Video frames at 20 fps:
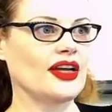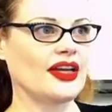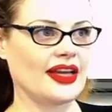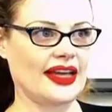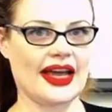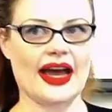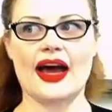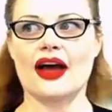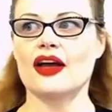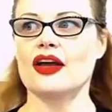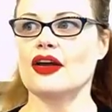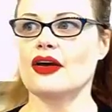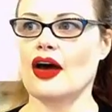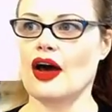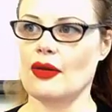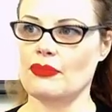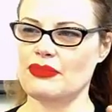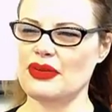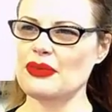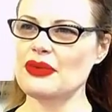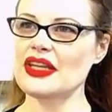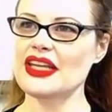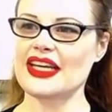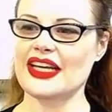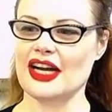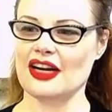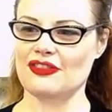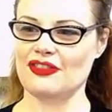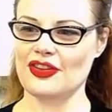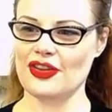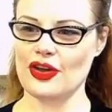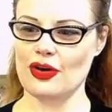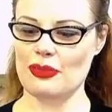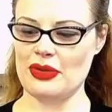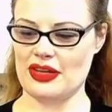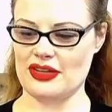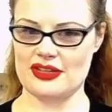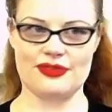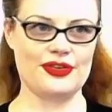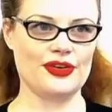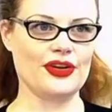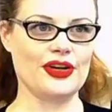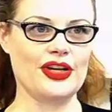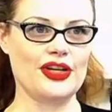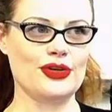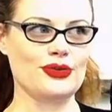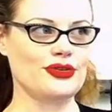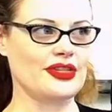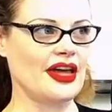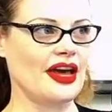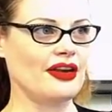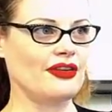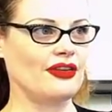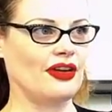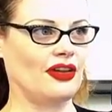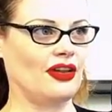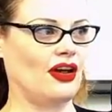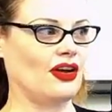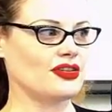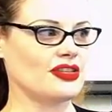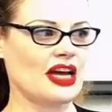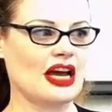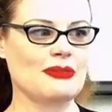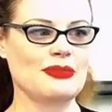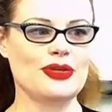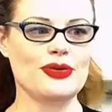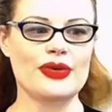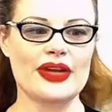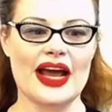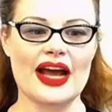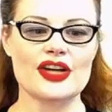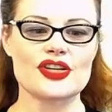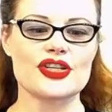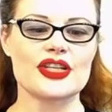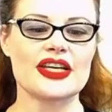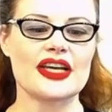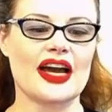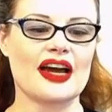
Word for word: Yeah. Uh, be really careful though, because if you're going to use that a long time, you can actually.